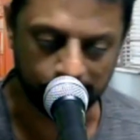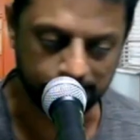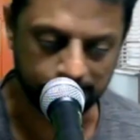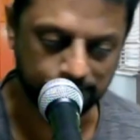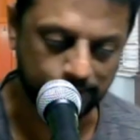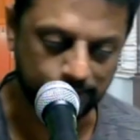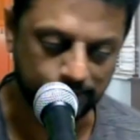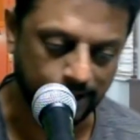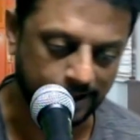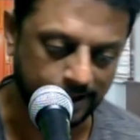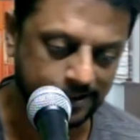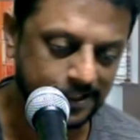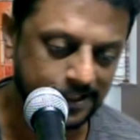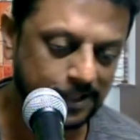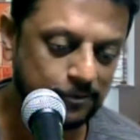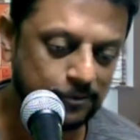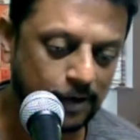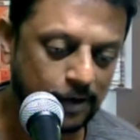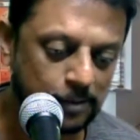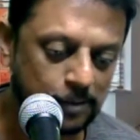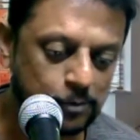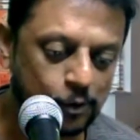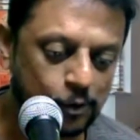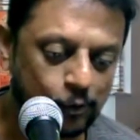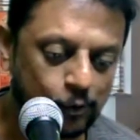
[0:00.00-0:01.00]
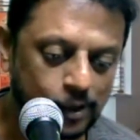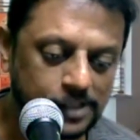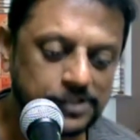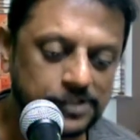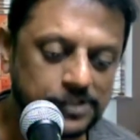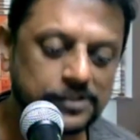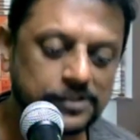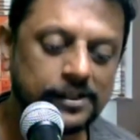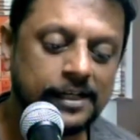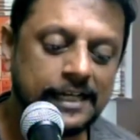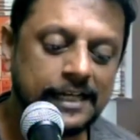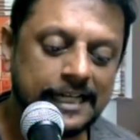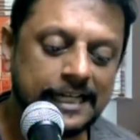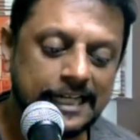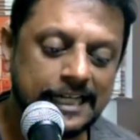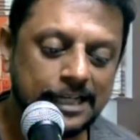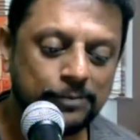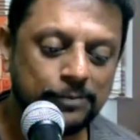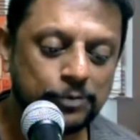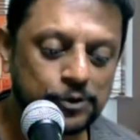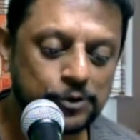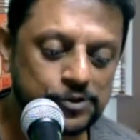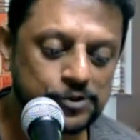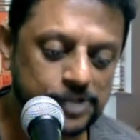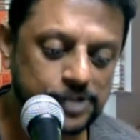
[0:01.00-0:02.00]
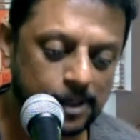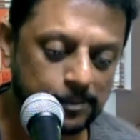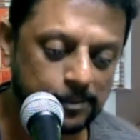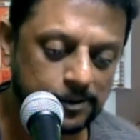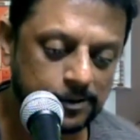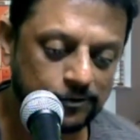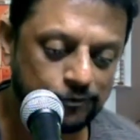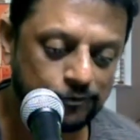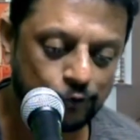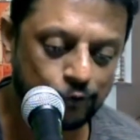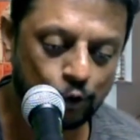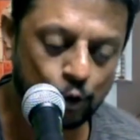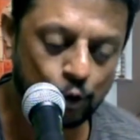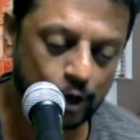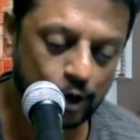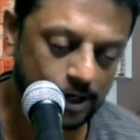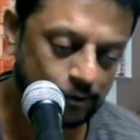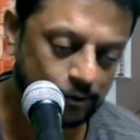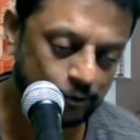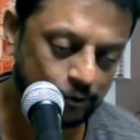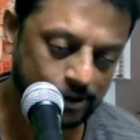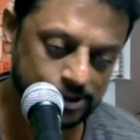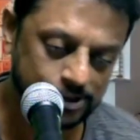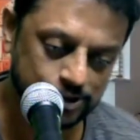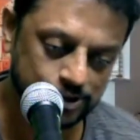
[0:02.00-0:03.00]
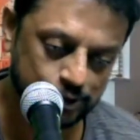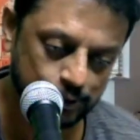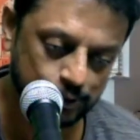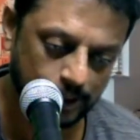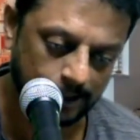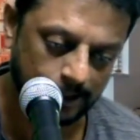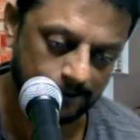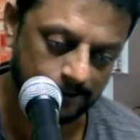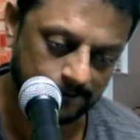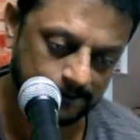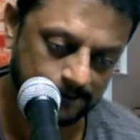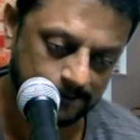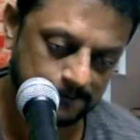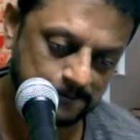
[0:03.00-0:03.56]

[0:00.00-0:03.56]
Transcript: of God. Read one more verse. Hebrews chapter 4 and verse 12.